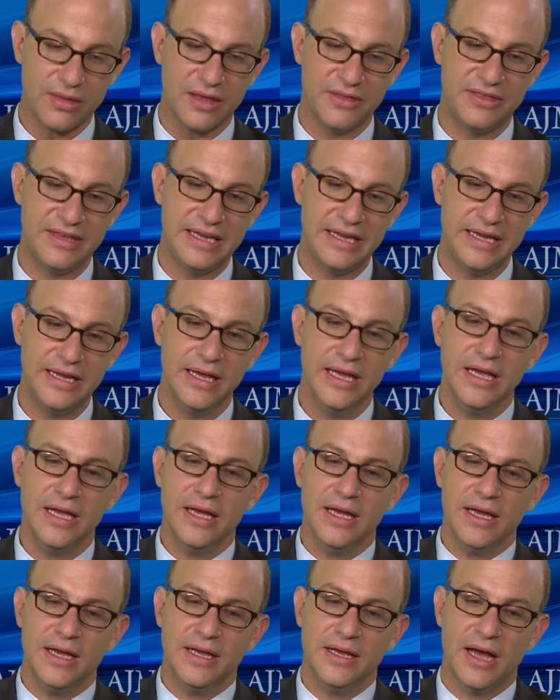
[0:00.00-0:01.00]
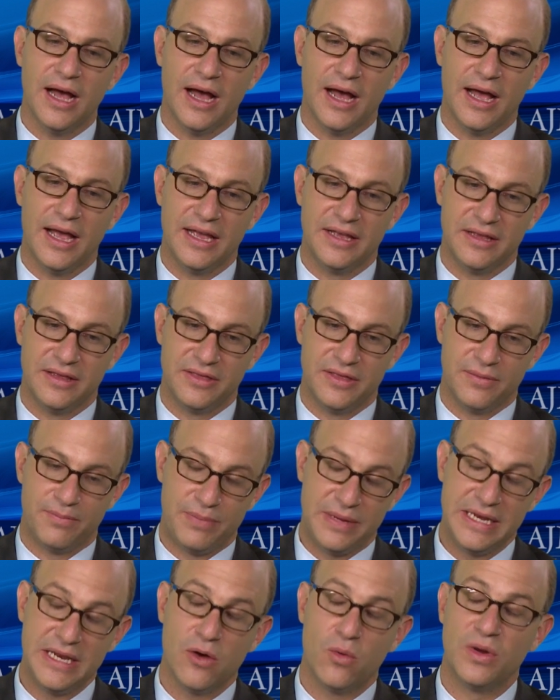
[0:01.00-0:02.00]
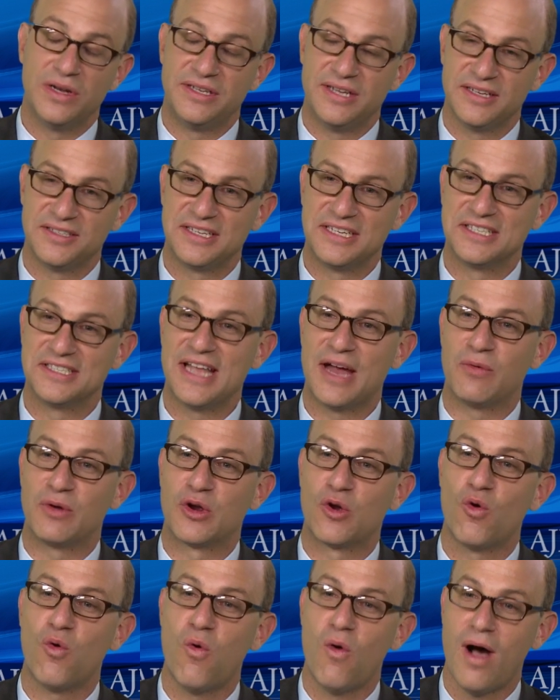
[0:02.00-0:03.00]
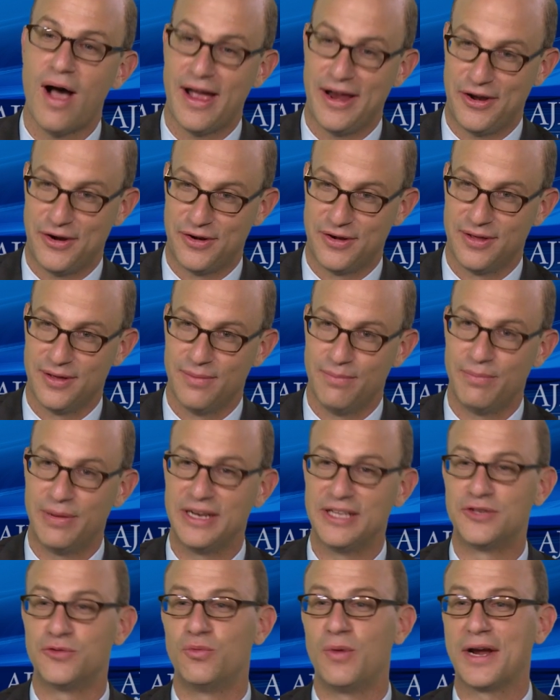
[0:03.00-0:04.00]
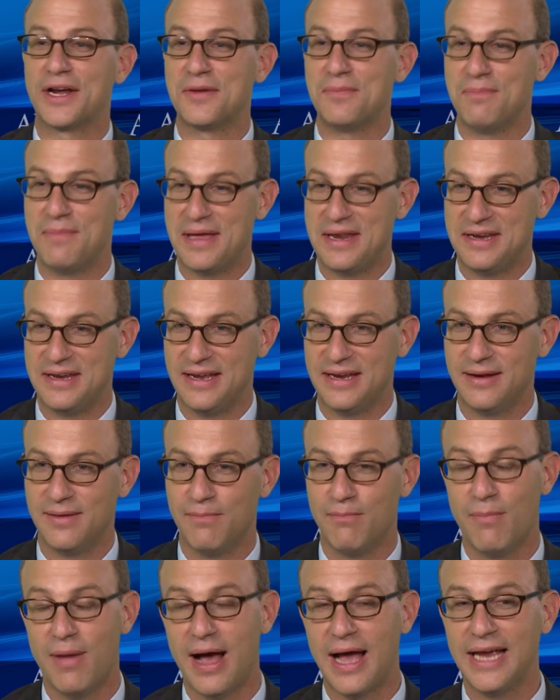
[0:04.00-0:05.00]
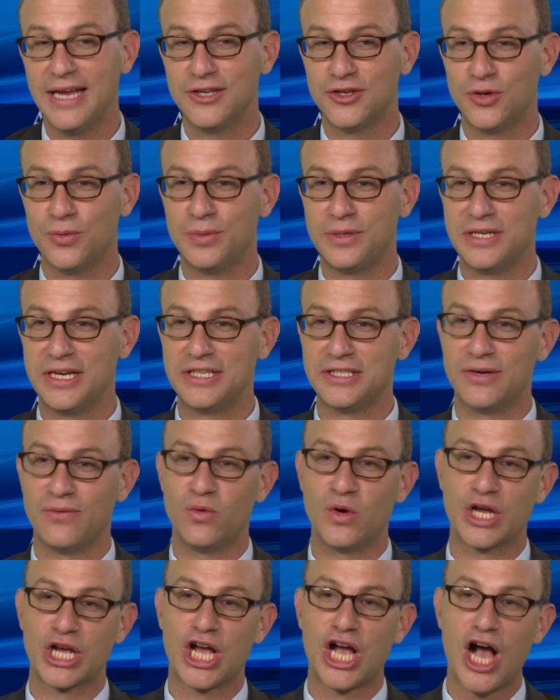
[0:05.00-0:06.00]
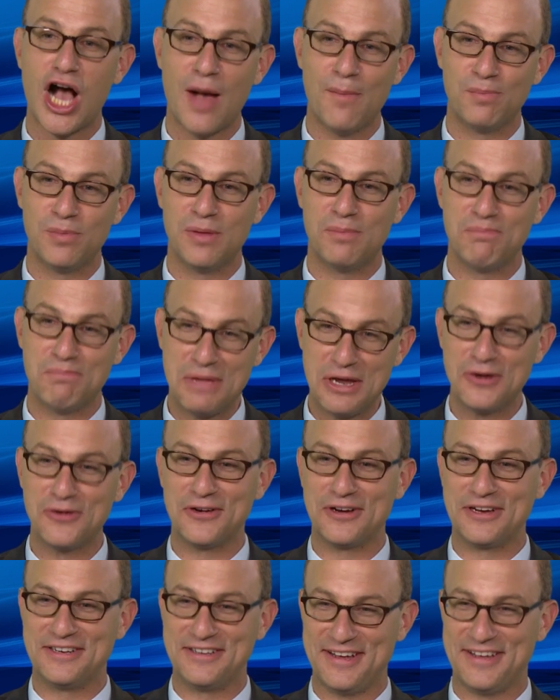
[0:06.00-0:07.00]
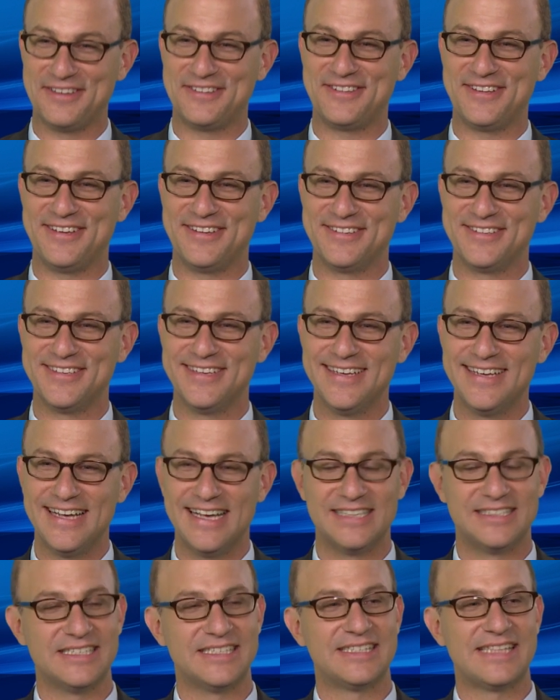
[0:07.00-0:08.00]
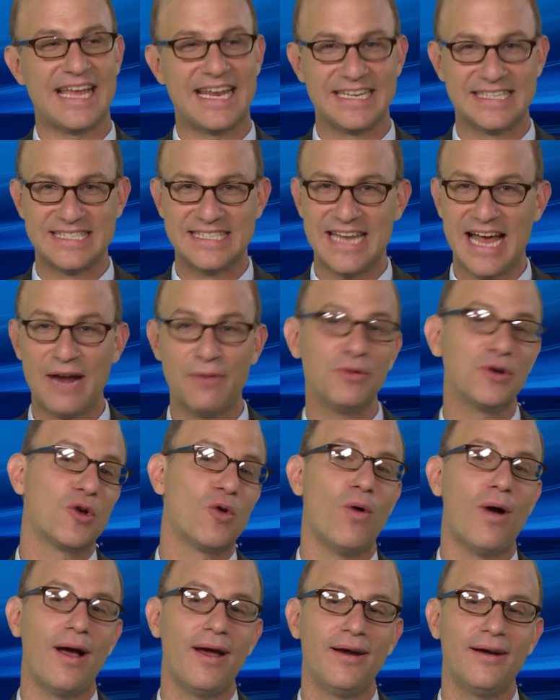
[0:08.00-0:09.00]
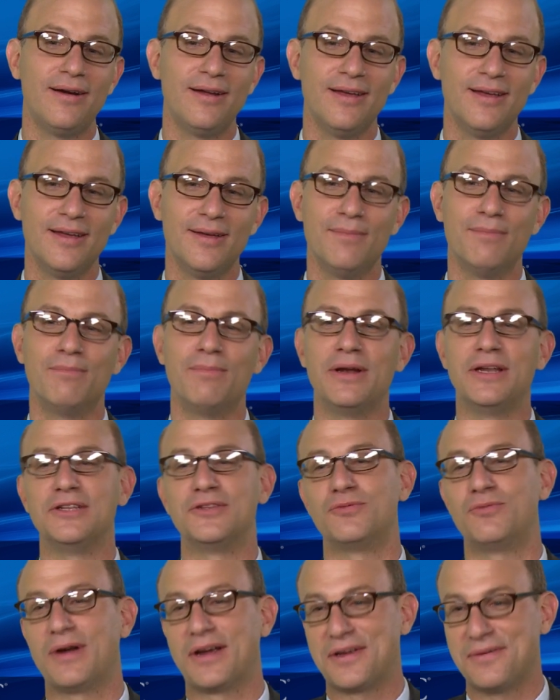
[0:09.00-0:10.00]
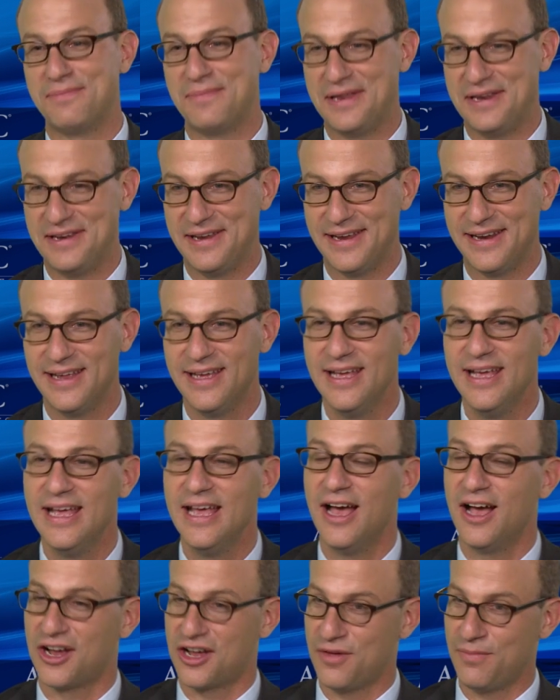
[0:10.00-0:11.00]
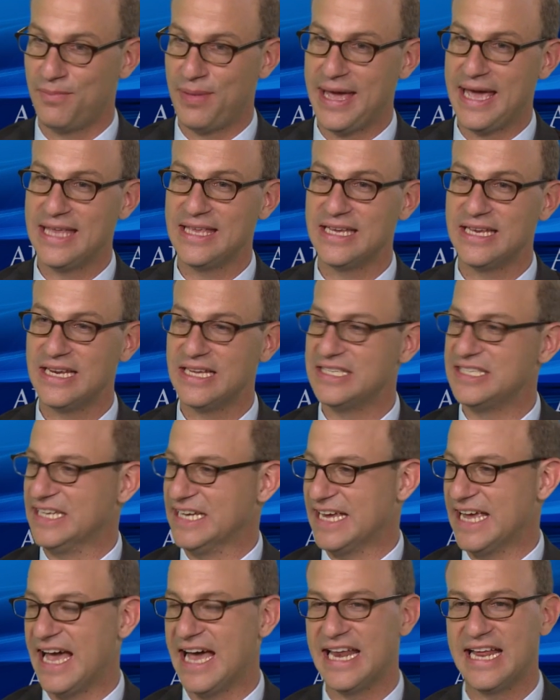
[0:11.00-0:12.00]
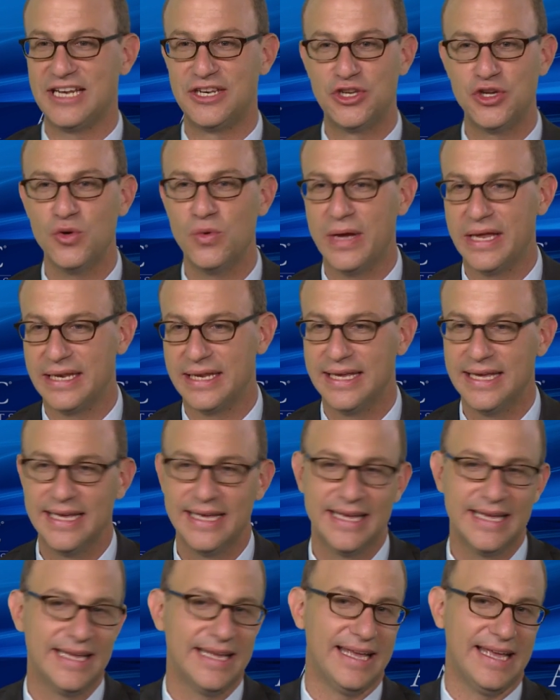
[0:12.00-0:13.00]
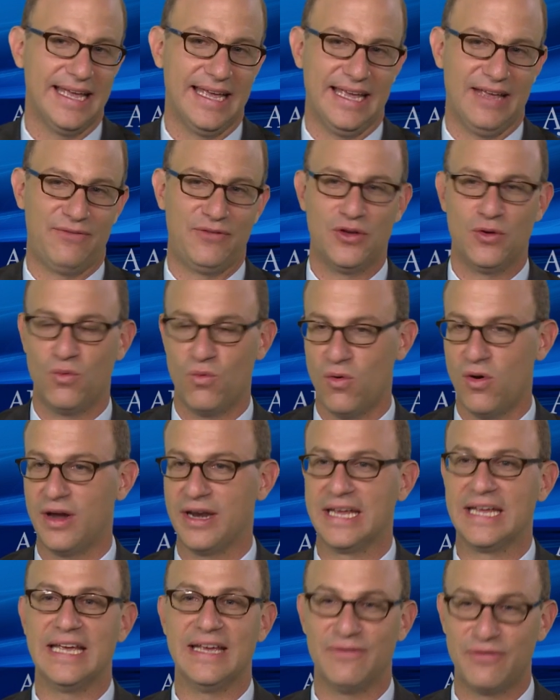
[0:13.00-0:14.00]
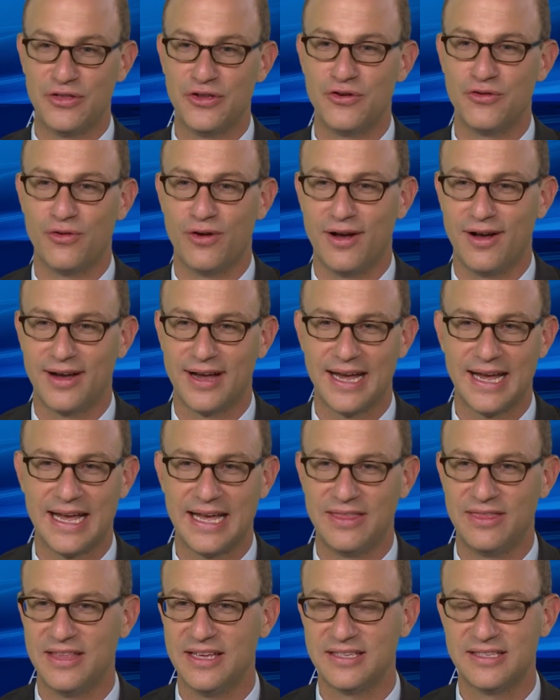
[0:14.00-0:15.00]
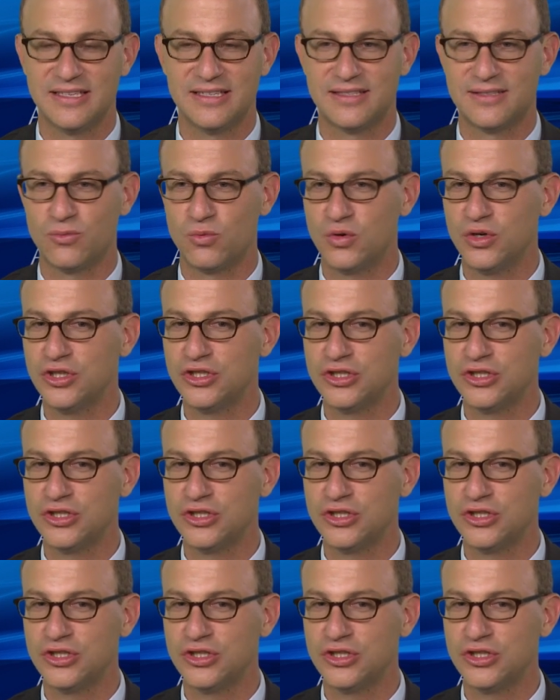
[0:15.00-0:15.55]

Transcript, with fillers: the uh, the PD-L1 testing is not required but it's recommended. My interpretation of what a complementary test is, is, is that it's not required, but it's recommended. A companion is you gotta do it if you want to give the drug. And this is, we're